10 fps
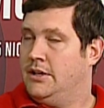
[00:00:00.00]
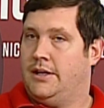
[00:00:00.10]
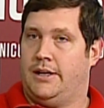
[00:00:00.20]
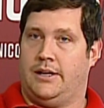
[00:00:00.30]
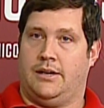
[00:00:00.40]

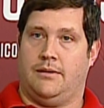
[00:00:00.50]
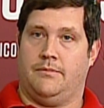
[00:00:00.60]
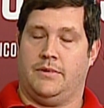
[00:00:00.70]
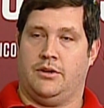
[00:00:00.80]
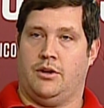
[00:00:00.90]

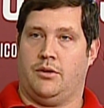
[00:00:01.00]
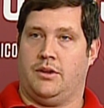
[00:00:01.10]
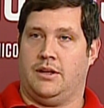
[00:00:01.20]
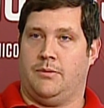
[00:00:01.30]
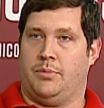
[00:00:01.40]

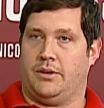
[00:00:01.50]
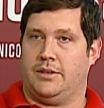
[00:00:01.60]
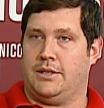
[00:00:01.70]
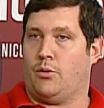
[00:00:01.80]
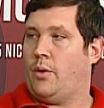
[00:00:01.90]
the
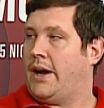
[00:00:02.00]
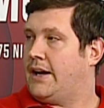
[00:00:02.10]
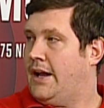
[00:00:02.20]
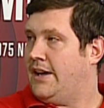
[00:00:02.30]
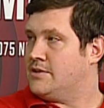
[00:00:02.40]
ability to
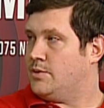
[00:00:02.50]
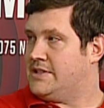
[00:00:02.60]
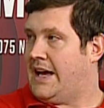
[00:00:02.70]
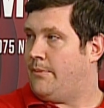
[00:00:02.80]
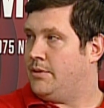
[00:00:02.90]
recognize what's
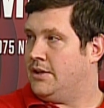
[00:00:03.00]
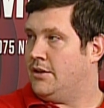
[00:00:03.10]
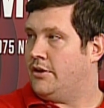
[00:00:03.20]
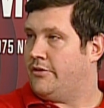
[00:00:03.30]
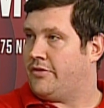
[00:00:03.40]
happening
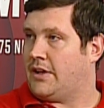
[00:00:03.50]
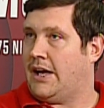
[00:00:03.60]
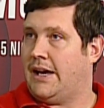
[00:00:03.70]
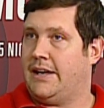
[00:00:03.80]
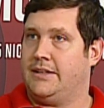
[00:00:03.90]
on the
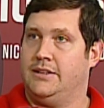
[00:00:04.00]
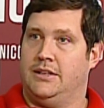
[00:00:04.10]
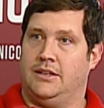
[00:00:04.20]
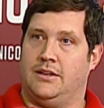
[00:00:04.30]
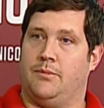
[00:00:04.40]
fly,
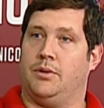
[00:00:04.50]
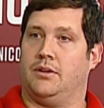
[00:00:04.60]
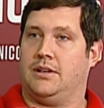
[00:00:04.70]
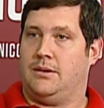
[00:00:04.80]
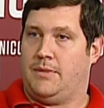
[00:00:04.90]
the
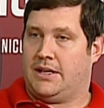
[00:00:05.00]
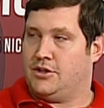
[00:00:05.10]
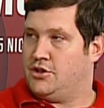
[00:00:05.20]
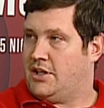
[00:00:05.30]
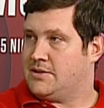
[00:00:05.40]
ability to make
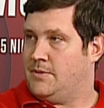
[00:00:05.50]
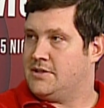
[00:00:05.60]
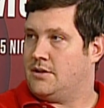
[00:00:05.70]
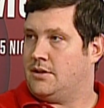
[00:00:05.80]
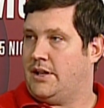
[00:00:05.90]

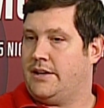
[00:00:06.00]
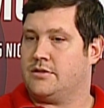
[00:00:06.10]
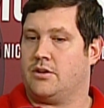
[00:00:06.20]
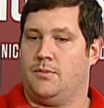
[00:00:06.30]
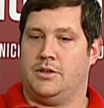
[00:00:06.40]
adjustments on the line of
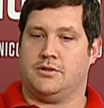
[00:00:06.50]
scrimmage.